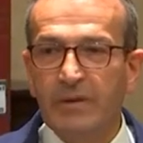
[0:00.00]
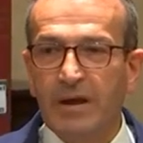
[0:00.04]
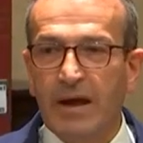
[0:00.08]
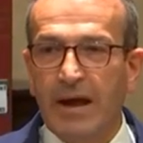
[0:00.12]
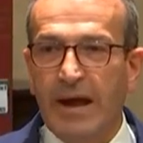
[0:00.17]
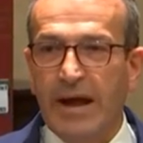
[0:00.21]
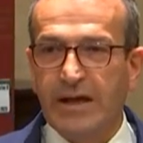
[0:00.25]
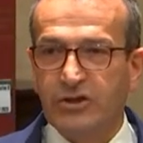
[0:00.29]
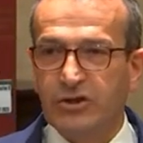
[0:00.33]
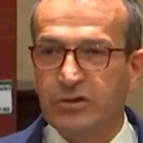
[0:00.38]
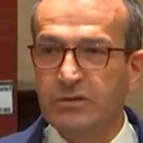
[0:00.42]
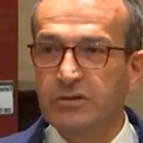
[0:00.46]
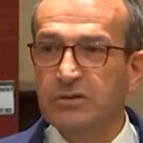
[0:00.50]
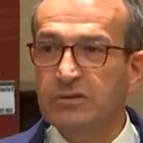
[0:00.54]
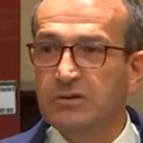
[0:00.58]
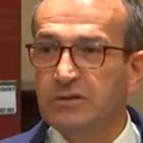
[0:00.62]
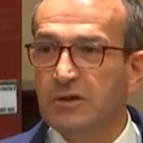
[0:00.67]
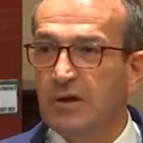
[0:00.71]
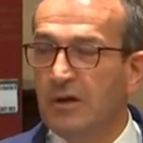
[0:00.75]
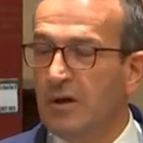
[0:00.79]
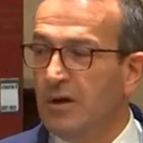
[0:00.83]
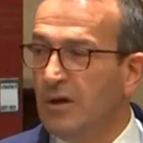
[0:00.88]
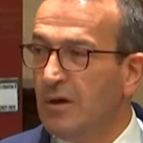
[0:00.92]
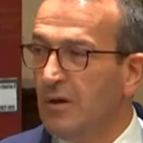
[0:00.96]
actions,
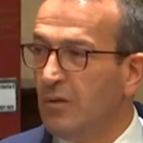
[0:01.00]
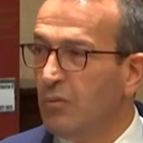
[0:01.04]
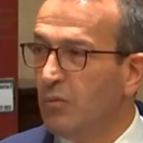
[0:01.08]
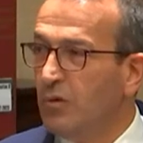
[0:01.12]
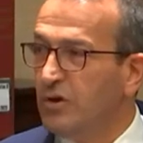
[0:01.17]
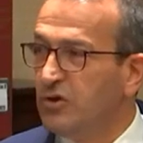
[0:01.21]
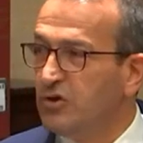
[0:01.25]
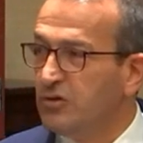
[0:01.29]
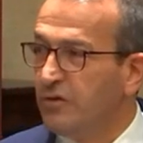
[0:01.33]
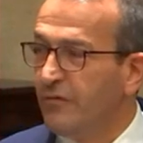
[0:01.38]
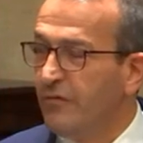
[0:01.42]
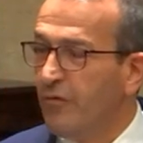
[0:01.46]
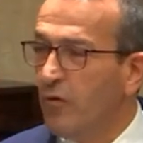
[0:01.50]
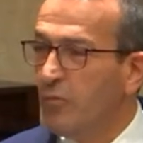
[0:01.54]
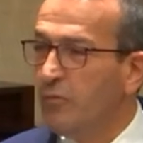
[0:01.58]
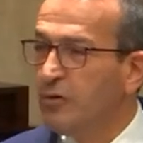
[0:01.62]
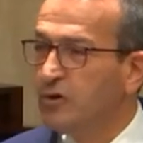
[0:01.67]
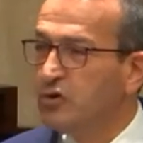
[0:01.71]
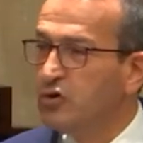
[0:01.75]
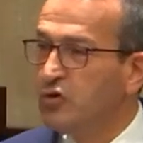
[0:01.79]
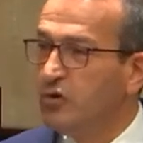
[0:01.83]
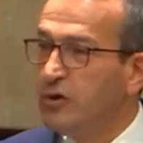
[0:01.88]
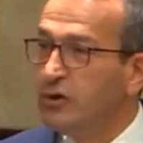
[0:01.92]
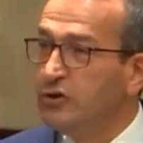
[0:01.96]
which the
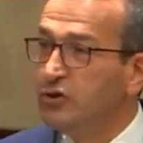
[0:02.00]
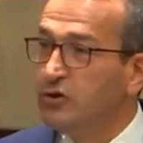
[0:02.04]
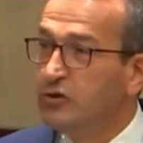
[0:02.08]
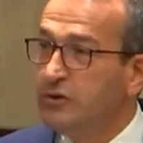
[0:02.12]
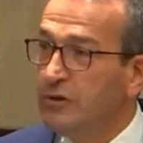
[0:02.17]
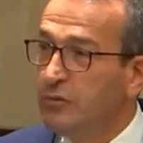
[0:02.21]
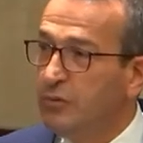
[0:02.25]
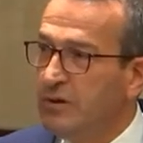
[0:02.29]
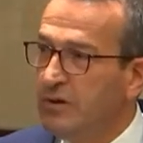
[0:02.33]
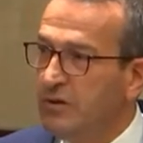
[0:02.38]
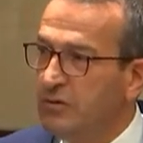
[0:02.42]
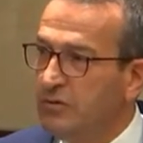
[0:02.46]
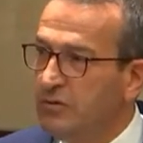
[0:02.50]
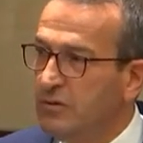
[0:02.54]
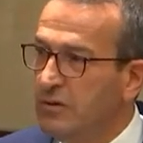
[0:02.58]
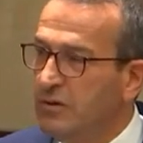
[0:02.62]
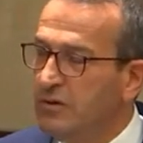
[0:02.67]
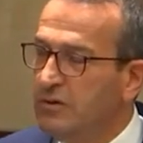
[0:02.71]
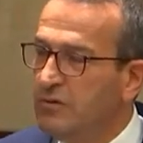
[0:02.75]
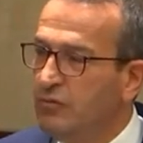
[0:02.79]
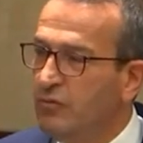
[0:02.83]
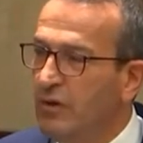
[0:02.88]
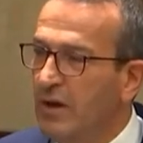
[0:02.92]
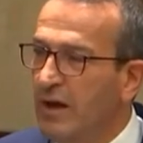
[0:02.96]
former Treasurer did in,
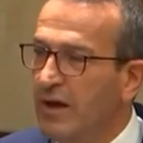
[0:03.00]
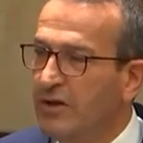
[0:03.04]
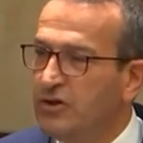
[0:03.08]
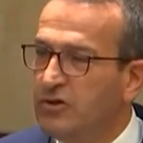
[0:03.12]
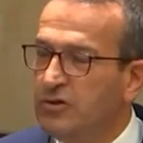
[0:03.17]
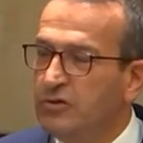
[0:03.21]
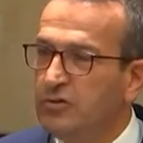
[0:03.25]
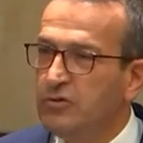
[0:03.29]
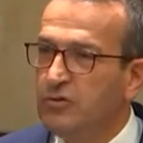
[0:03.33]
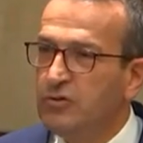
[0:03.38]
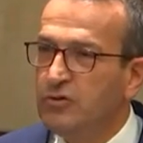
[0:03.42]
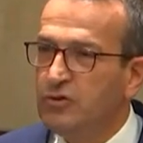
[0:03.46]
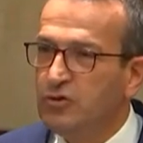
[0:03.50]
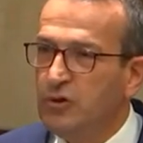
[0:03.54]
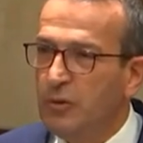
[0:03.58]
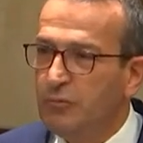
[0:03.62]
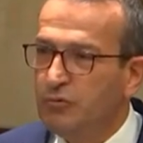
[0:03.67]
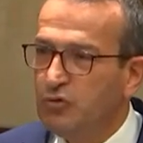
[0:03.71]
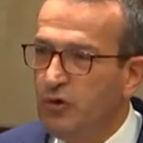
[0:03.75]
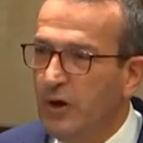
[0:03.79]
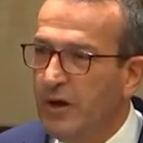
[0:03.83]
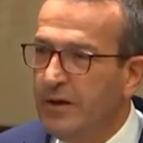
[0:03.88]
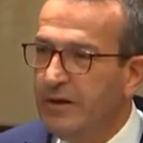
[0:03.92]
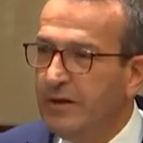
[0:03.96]
in relation to
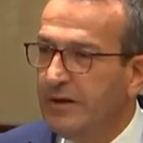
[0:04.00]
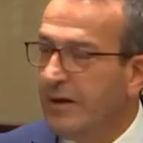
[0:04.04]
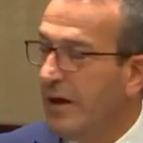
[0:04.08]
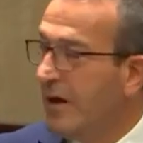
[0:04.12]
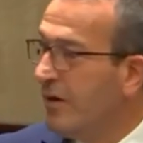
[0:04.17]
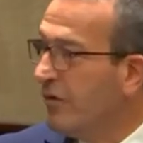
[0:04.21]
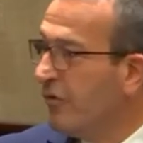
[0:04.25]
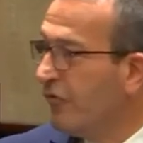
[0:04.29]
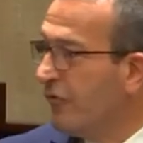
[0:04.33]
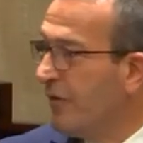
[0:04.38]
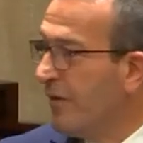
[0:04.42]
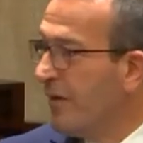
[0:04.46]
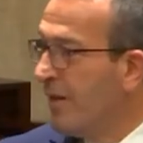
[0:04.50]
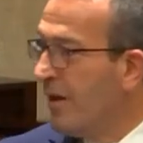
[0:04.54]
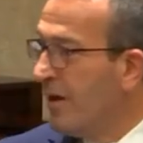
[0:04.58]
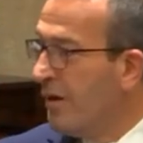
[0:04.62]
shop trading hours,